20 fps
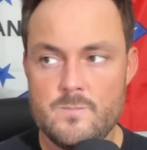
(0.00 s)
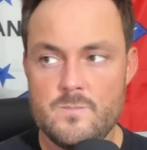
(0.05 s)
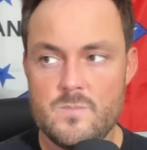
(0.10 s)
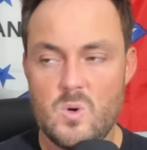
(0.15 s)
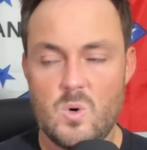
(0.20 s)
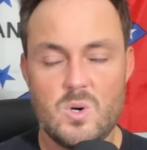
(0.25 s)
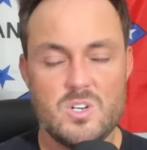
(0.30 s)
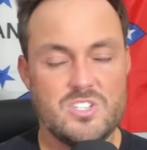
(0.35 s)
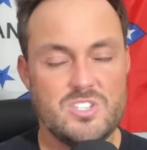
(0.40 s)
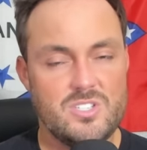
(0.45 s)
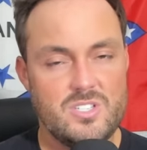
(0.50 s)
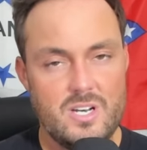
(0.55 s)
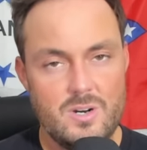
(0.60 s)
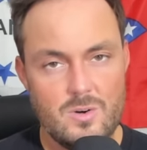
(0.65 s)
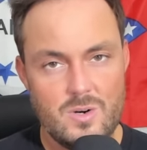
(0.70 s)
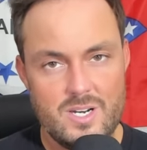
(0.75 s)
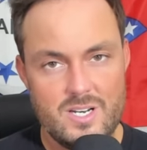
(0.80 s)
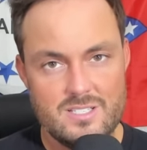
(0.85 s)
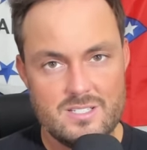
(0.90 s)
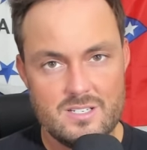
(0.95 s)
or a
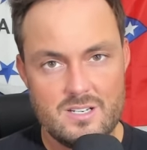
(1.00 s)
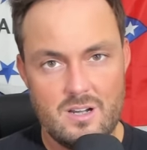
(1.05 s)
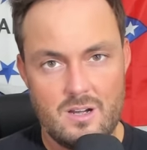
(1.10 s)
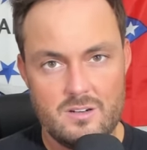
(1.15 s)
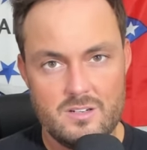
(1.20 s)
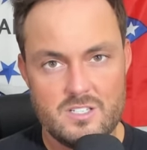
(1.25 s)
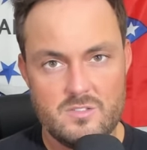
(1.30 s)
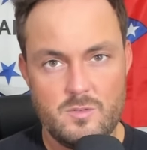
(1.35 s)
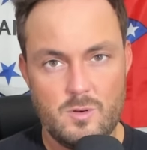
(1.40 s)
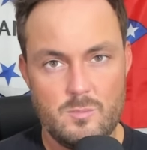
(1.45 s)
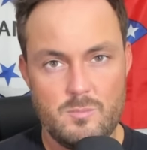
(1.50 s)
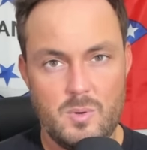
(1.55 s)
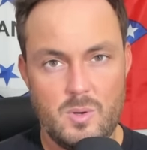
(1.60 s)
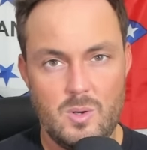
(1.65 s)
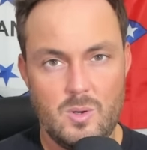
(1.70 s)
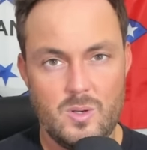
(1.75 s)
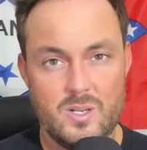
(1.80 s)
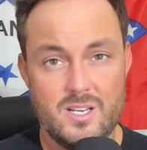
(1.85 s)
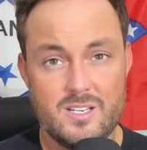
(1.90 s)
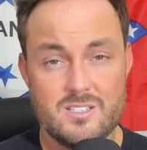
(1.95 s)
series in college
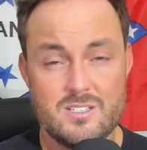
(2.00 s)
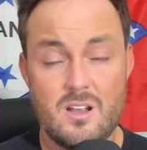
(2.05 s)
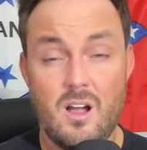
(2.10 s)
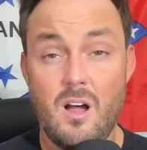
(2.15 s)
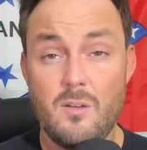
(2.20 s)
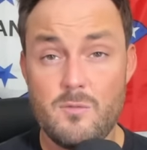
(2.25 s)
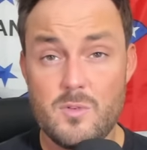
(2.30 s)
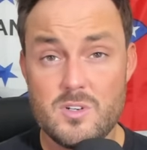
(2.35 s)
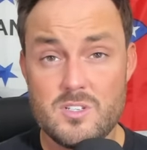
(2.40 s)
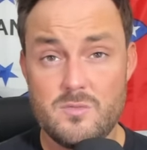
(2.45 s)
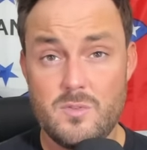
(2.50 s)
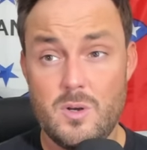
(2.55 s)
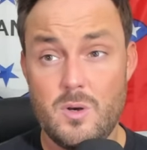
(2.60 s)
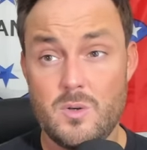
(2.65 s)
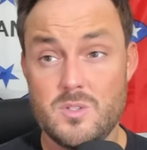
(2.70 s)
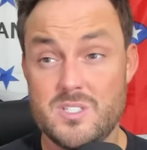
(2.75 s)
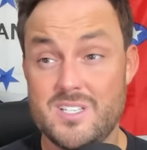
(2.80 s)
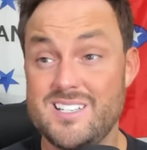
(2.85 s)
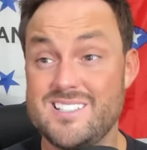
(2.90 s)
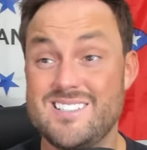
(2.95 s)
football against conference
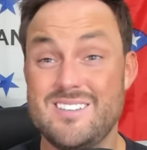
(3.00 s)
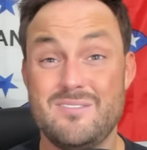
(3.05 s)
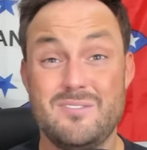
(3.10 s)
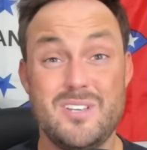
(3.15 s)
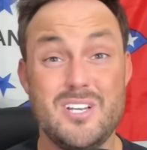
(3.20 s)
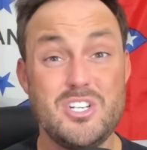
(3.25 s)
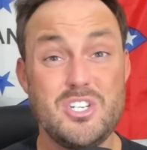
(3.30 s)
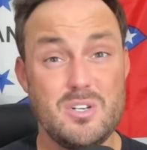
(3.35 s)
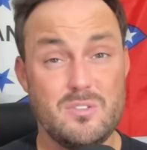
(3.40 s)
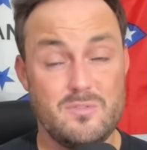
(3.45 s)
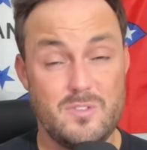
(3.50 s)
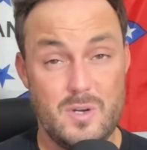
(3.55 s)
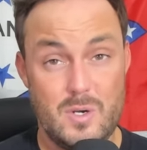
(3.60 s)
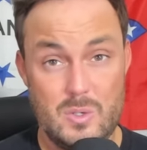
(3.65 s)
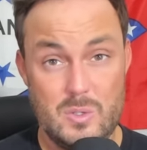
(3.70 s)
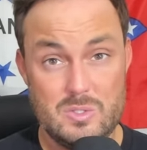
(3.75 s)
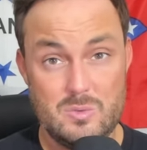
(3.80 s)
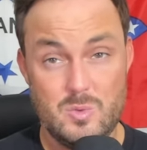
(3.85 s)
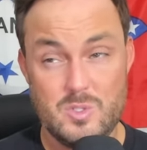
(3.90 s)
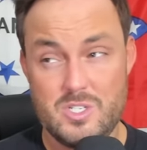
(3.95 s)
foes, against division
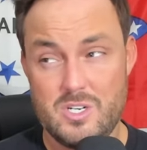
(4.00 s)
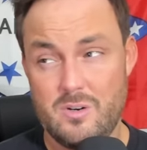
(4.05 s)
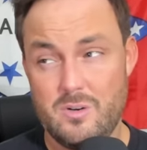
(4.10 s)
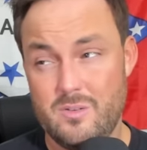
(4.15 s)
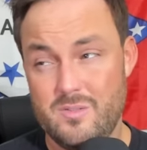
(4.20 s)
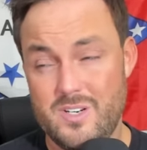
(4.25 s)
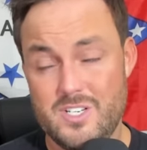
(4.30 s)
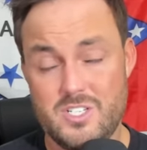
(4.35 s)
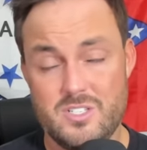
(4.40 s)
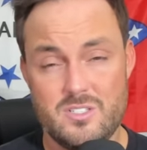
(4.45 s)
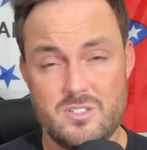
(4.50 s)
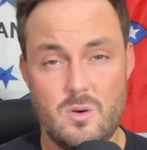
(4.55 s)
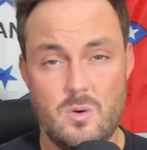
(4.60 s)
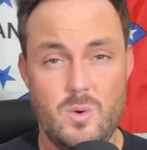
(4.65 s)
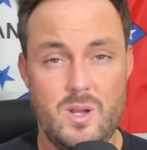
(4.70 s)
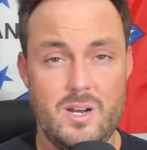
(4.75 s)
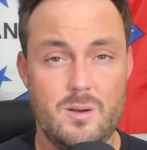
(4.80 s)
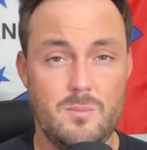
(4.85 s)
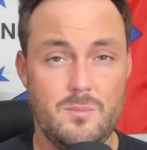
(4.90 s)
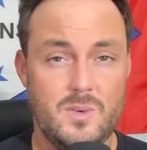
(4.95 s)
foes, which I know divisions go
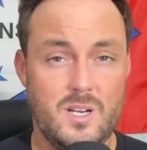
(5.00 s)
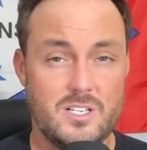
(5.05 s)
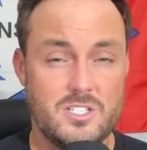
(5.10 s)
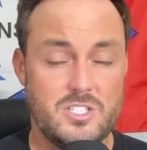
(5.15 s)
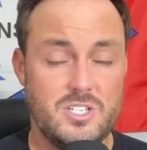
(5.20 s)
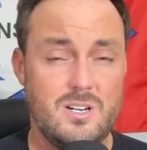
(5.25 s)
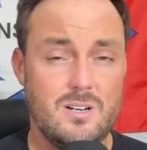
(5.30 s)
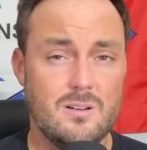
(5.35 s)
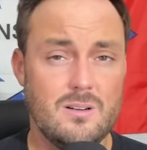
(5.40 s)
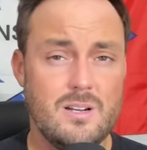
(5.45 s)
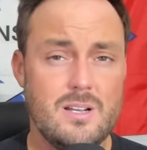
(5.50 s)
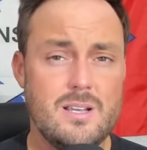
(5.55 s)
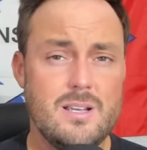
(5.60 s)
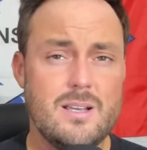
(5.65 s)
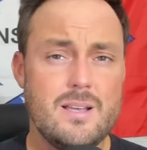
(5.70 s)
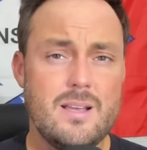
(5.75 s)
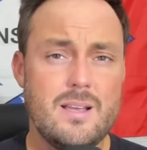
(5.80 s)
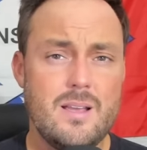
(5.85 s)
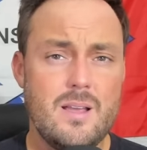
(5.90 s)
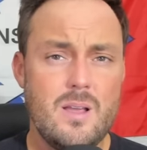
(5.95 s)
away next year,
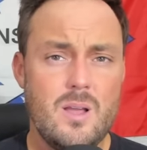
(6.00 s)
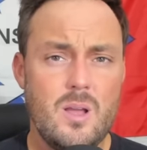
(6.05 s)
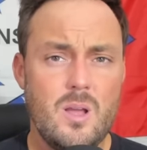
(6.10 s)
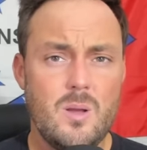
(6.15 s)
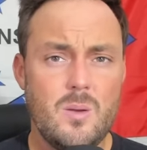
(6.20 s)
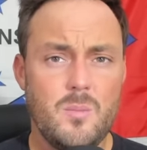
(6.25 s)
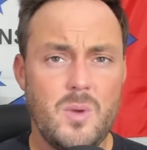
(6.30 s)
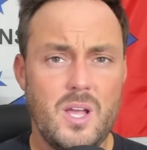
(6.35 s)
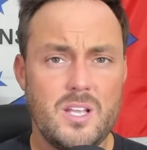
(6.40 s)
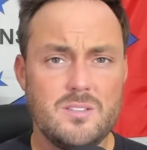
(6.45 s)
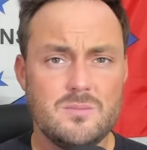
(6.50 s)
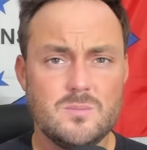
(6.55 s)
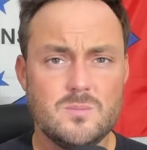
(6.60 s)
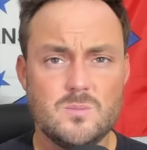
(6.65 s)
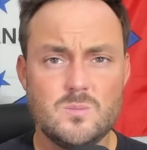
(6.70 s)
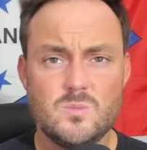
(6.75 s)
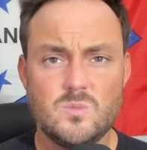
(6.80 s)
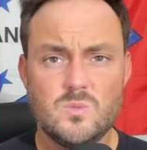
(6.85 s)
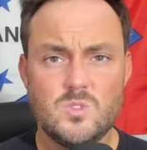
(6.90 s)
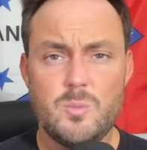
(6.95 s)
but
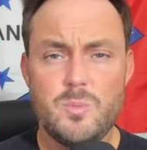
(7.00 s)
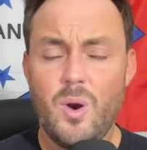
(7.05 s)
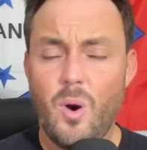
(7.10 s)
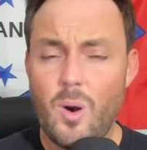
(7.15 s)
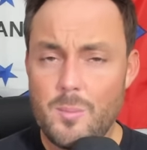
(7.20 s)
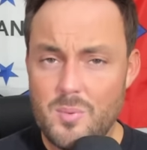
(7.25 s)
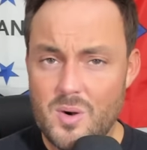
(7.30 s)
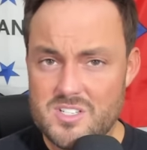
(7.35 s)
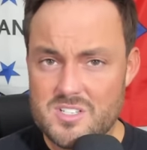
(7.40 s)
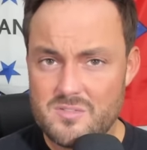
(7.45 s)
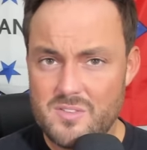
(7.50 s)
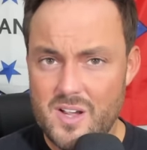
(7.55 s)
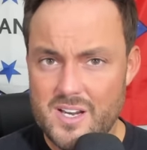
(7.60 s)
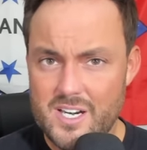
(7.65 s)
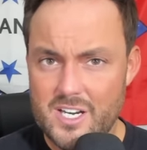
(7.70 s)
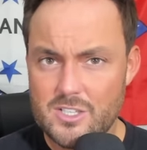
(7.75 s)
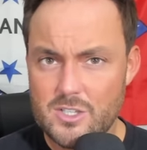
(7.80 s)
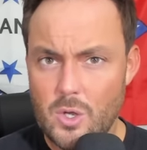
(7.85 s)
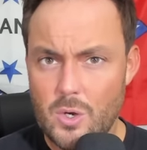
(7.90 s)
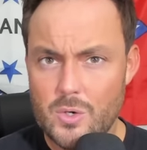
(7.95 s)
you'd be hard-pressed to find
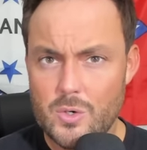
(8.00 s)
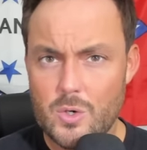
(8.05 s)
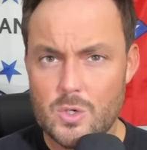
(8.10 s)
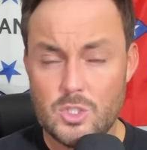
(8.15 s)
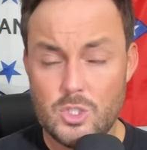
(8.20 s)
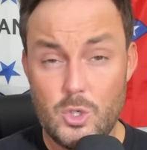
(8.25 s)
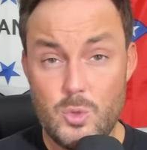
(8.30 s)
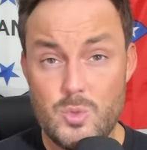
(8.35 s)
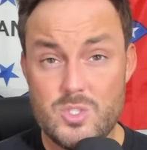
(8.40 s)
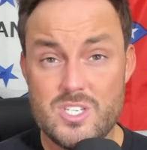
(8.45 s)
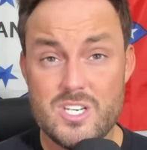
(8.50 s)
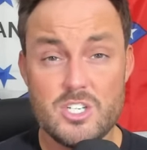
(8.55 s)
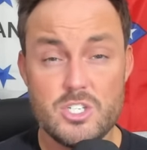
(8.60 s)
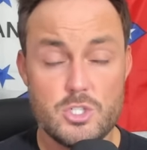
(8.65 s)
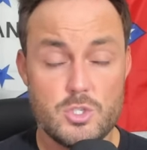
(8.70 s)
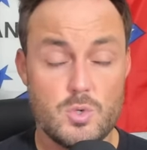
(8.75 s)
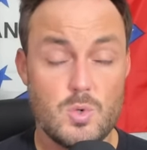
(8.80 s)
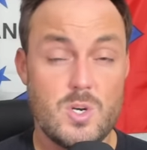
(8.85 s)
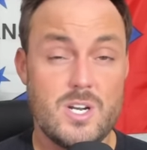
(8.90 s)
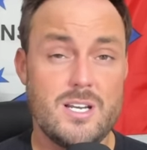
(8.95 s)
a longer losing
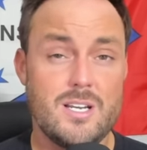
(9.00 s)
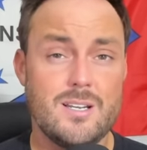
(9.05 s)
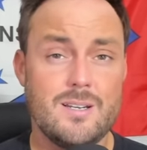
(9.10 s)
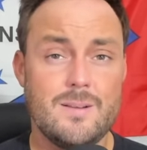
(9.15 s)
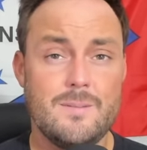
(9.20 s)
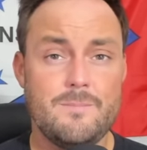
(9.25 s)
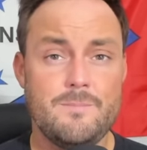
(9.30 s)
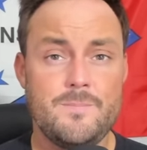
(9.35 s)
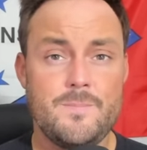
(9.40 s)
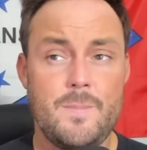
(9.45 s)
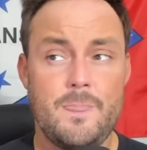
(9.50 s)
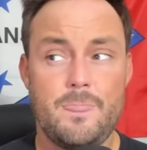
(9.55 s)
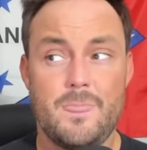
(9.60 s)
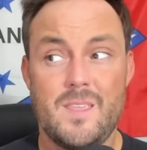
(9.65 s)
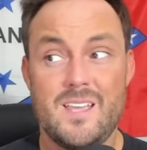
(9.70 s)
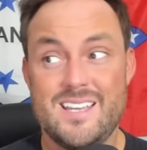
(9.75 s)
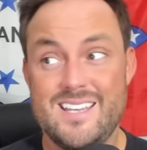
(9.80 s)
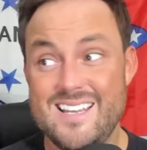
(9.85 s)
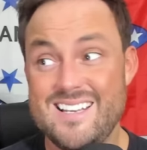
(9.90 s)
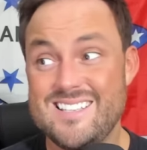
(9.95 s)
streak
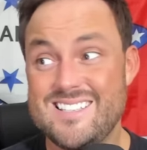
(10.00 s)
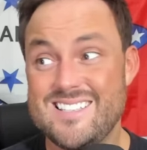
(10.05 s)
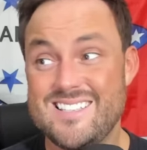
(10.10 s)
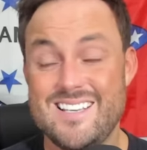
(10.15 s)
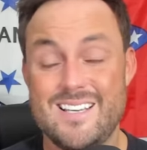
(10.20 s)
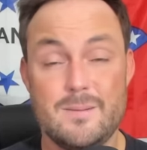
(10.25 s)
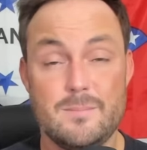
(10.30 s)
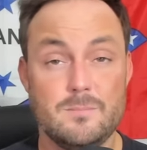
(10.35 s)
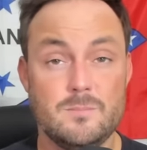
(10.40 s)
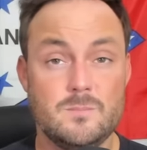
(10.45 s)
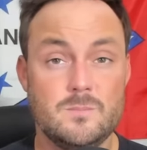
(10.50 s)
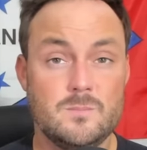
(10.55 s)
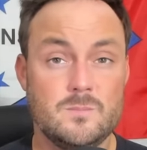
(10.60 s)
against them